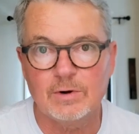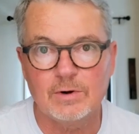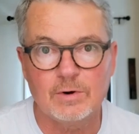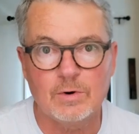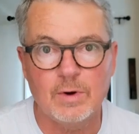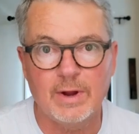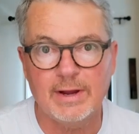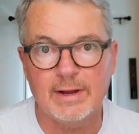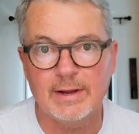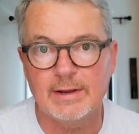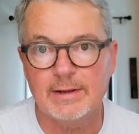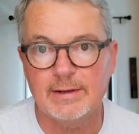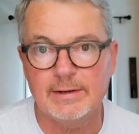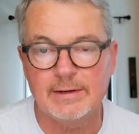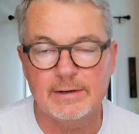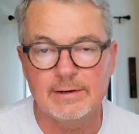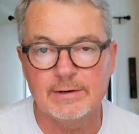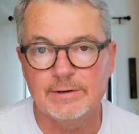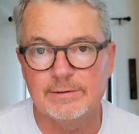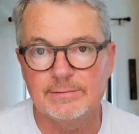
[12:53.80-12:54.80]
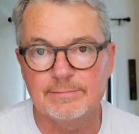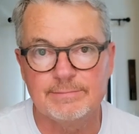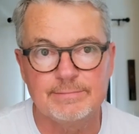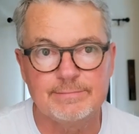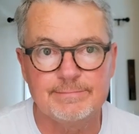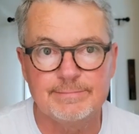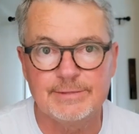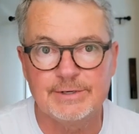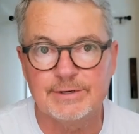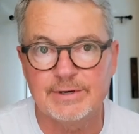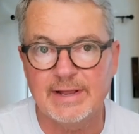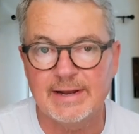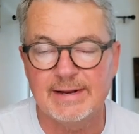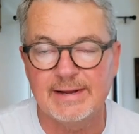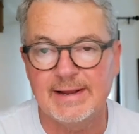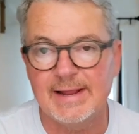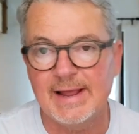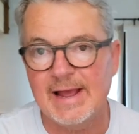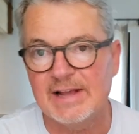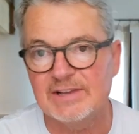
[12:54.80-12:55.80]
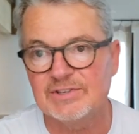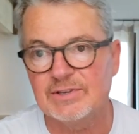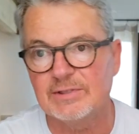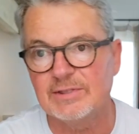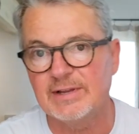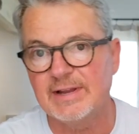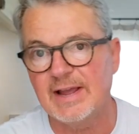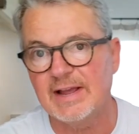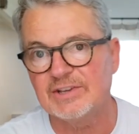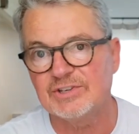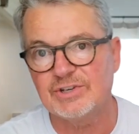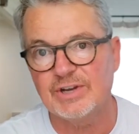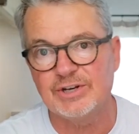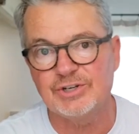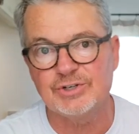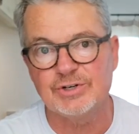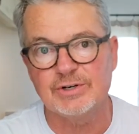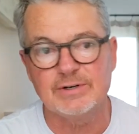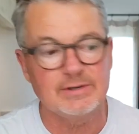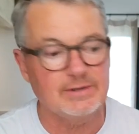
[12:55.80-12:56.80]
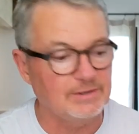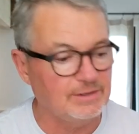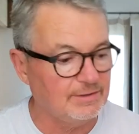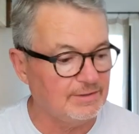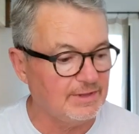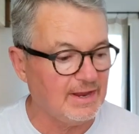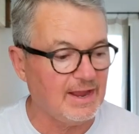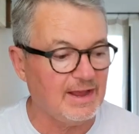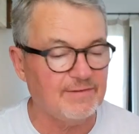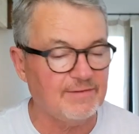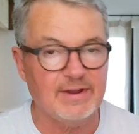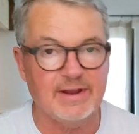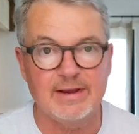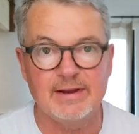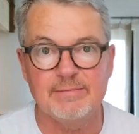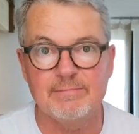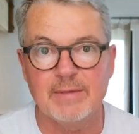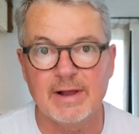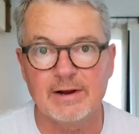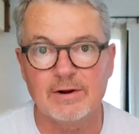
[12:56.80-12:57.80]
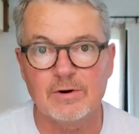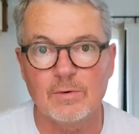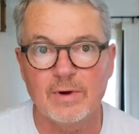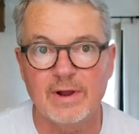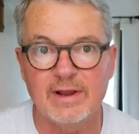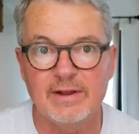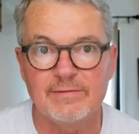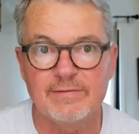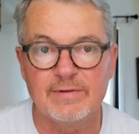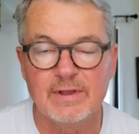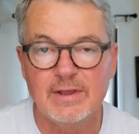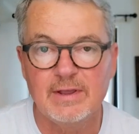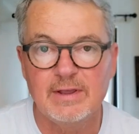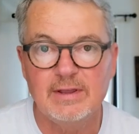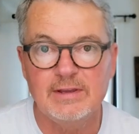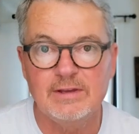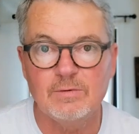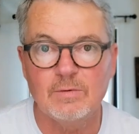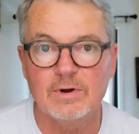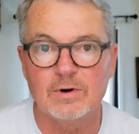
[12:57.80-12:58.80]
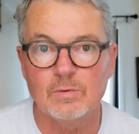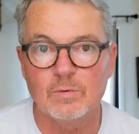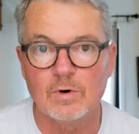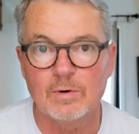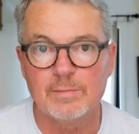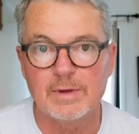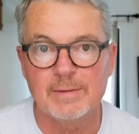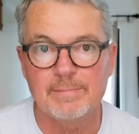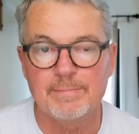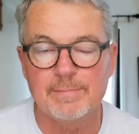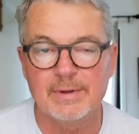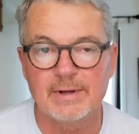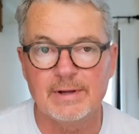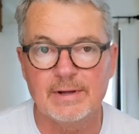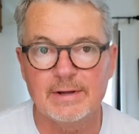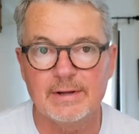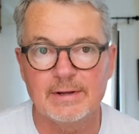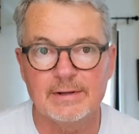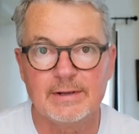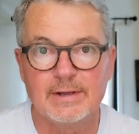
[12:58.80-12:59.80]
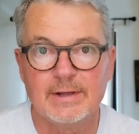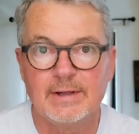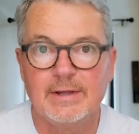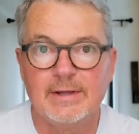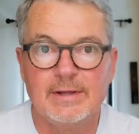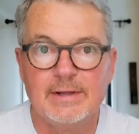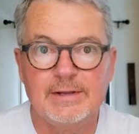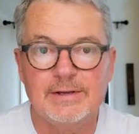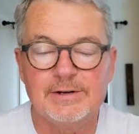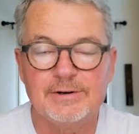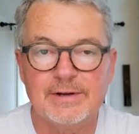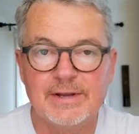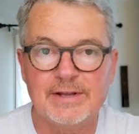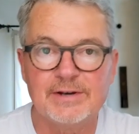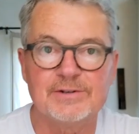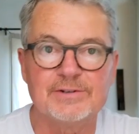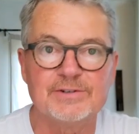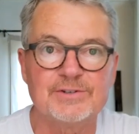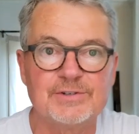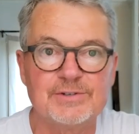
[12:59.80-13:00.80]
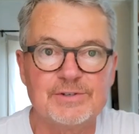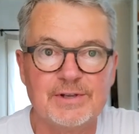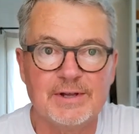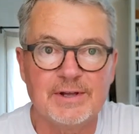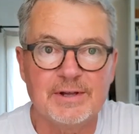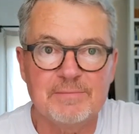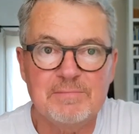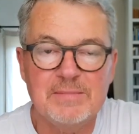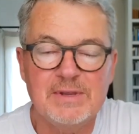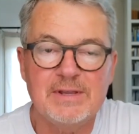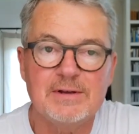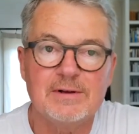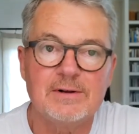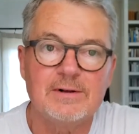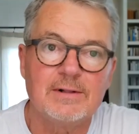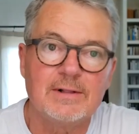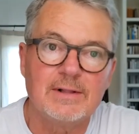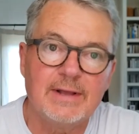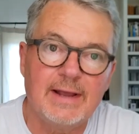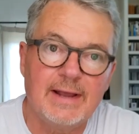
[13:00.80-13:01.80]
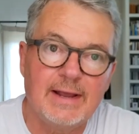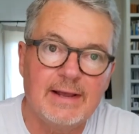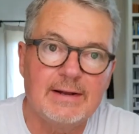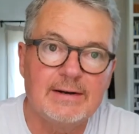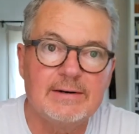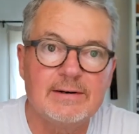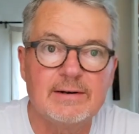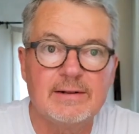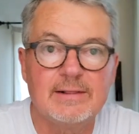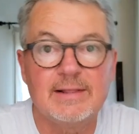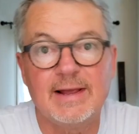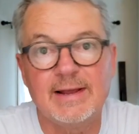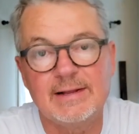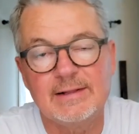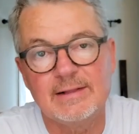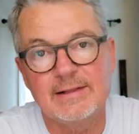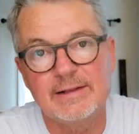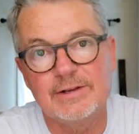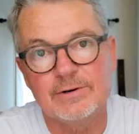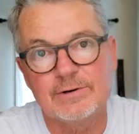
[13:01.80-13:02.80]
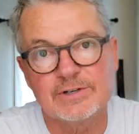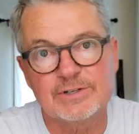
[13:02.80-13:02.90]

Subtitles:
quick, you're getting gas at the gas station. They have a microwave. You want to warm up your kiddo's meal, and likely you're